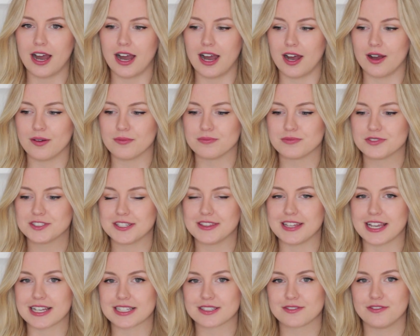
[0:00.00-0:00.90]
the
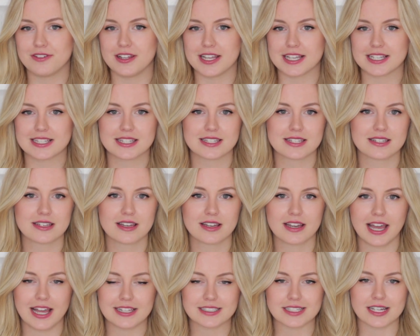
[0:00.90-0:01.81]
Netflix
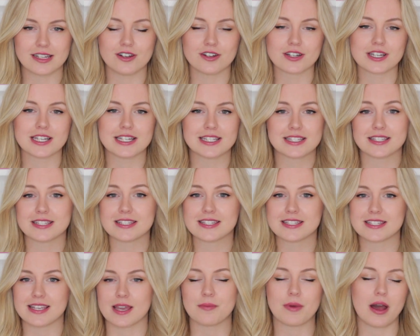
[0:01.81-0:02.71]
catalog is the
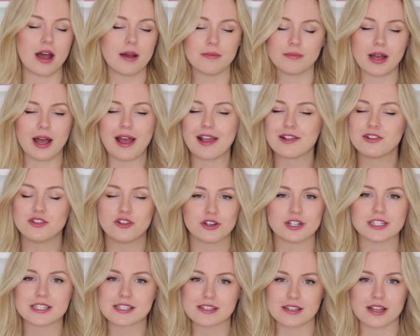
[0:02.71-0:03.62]
same. I
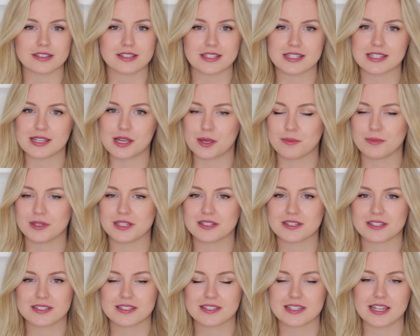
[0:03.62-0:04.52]
know it's not the same in
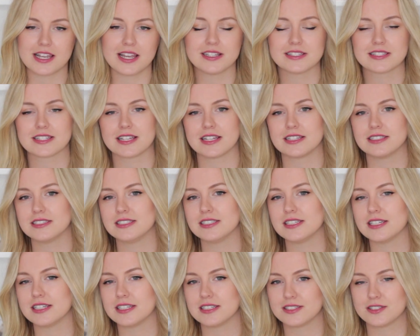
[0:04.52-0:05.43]
the States
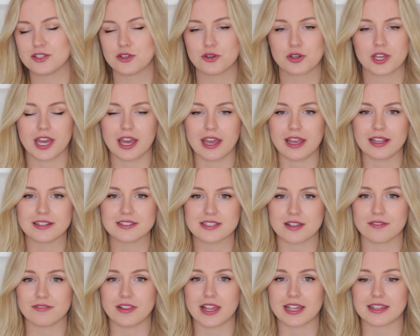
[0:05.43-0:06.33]
and in UK and
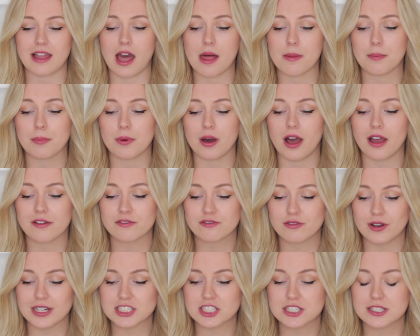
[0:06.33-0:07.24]
stuff like that, but
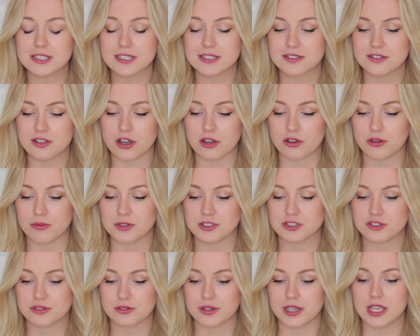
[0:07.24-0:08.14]
I've watched this
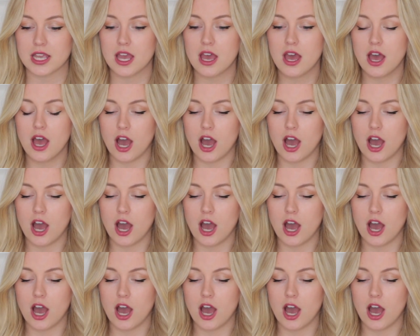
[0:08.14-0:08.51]
documentary